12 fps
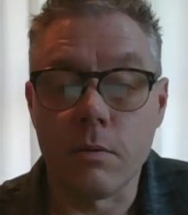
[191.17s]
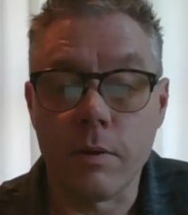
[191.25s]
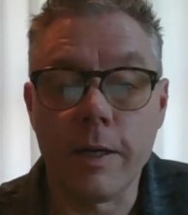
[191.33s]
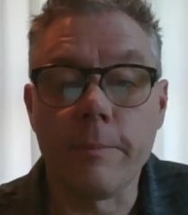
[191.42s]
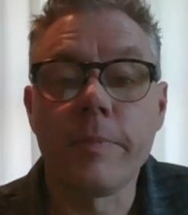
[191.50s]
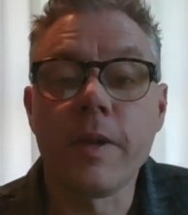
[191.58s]

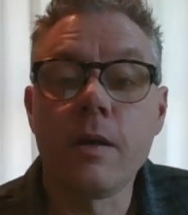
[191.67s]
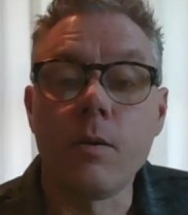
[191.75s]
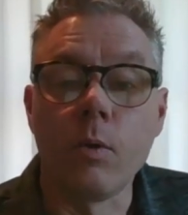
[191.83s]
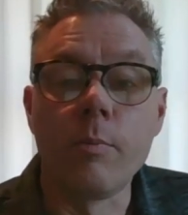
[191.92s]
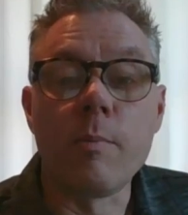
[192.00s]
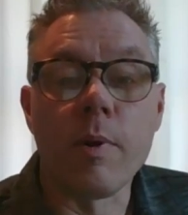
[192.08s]
Right?
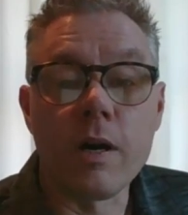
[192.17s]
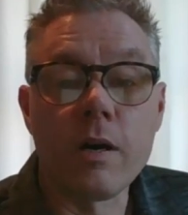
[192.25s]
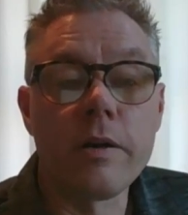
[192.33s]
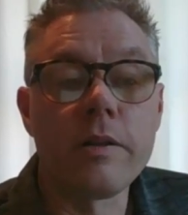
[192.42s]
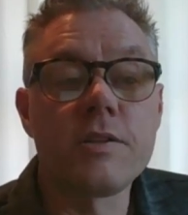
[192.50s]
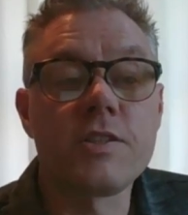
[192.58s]
We'll be
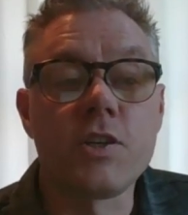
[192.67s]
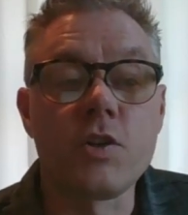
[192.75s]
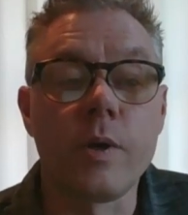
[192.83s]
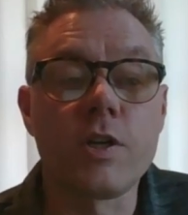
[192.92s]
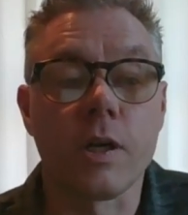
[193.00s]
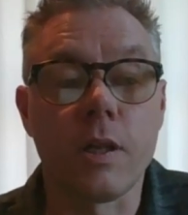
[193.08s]
monitoring the
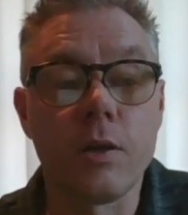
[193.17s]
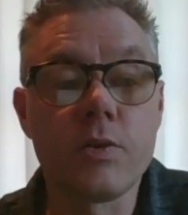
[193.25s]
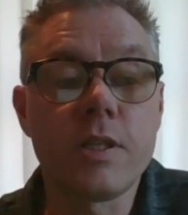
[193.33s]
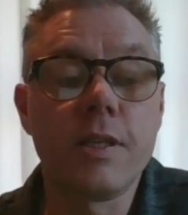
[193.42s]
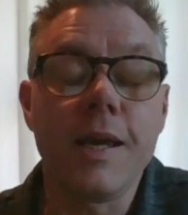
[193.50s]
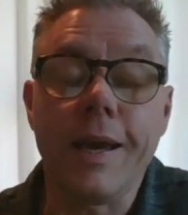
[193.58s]
situation
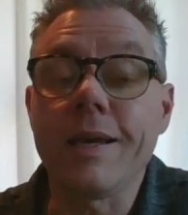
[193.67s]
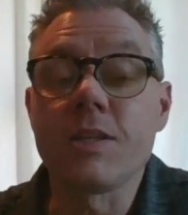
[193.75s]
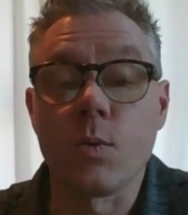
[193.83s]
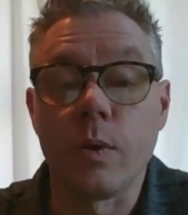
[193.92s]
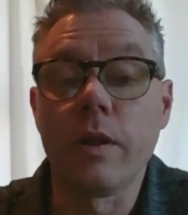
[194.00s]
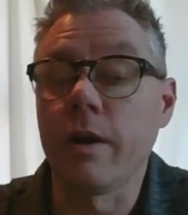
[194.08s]
closely,
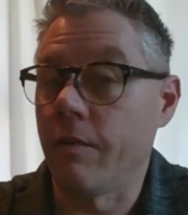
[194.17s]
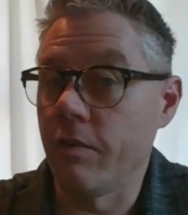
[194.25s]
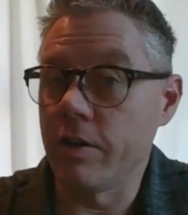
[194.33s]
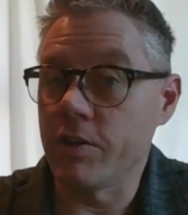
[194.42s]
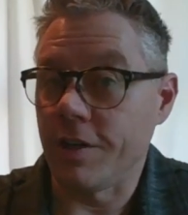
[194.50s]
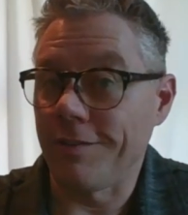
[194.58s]
as will the
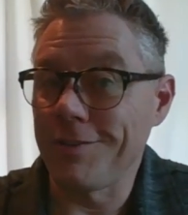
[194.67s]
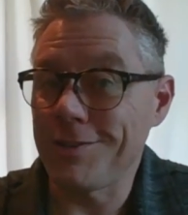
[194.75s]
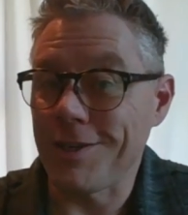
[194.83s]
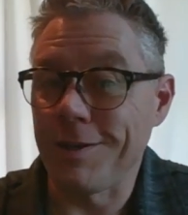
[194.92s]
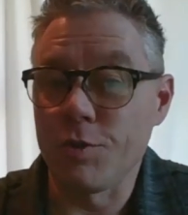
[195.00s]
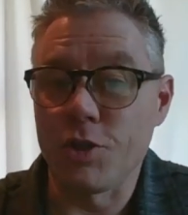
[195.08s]
governor's
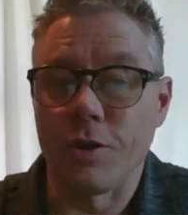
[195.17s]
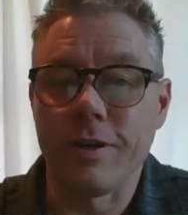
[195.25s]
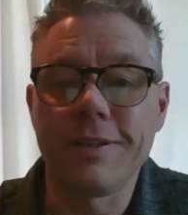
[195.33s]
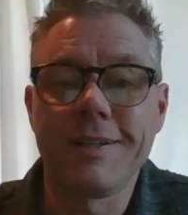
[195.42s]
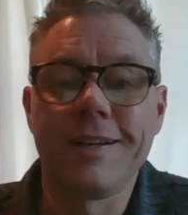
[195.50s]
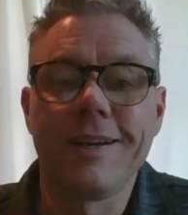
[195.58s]
office, I'm
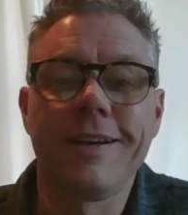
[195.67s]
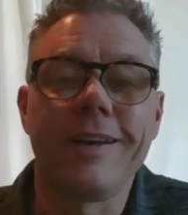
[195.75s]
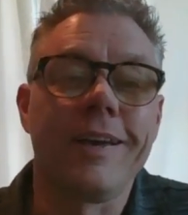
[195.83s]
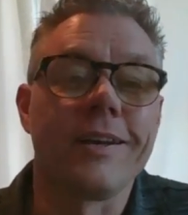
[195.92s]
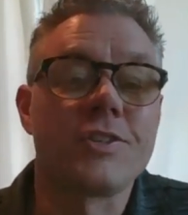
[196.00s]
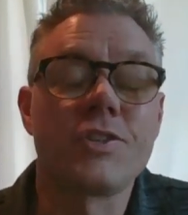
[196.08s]
sure.
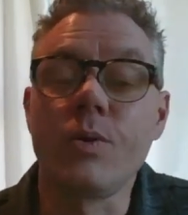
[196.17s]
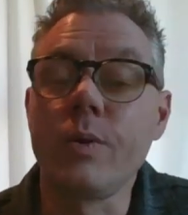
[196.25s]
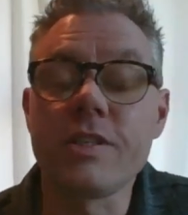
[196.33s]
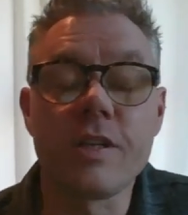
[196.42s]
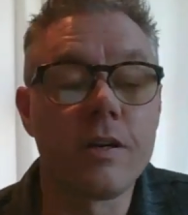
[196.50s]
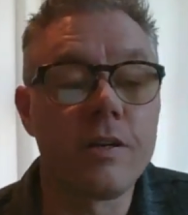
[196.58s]
As soon
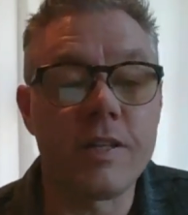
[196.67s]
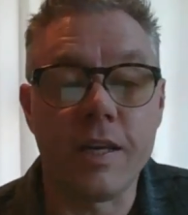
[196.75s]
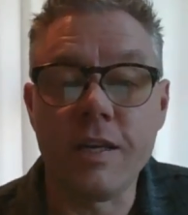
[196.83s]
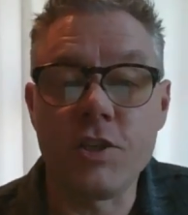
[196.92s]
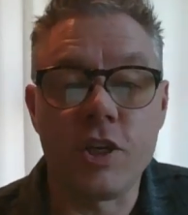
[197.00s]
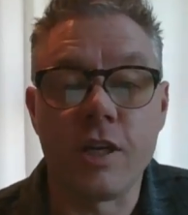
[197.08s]
as there is
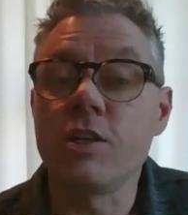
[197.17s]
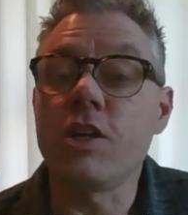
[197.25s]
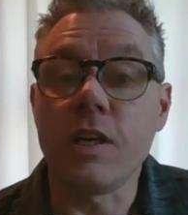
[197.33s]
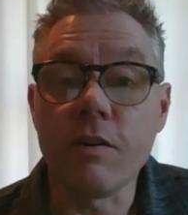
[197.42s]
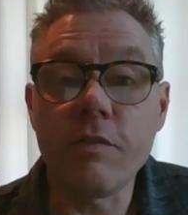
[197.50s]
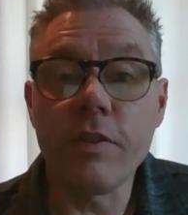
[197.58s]
any
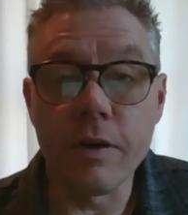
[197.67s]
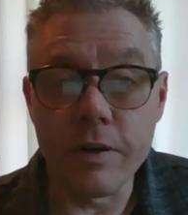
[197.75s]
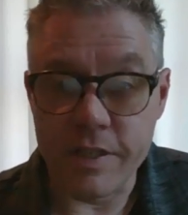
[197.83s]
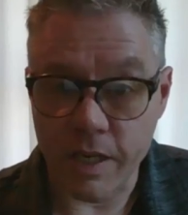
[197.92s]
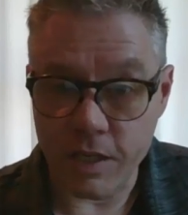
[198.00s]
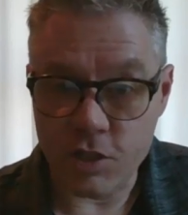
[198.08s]
change, if there
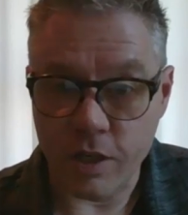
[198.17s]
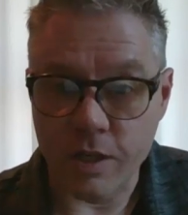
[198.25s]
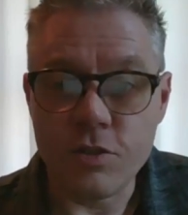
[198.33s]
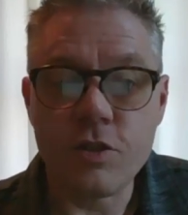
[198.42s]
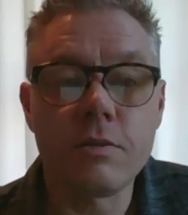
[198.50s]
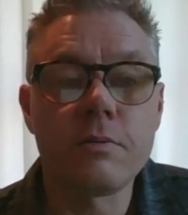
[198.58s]
is any
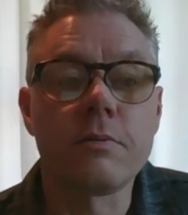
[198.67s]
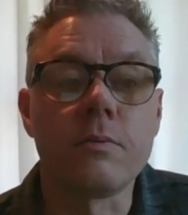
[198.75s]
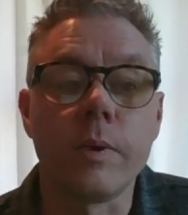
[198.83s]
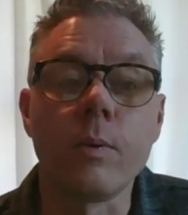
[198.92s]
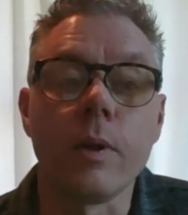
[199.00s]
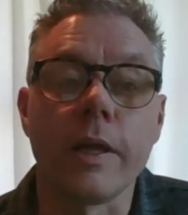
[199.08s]
change,
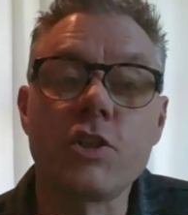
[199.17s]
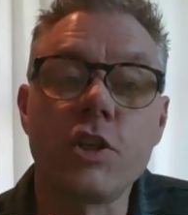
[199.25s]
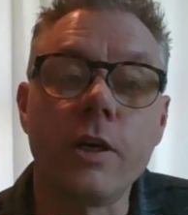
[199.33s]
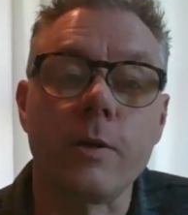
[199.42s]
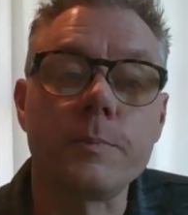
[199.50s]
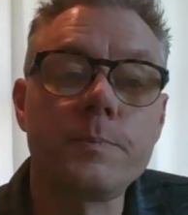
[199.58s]
we will let
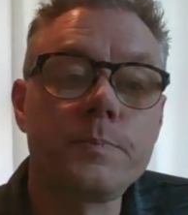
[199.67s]
you know.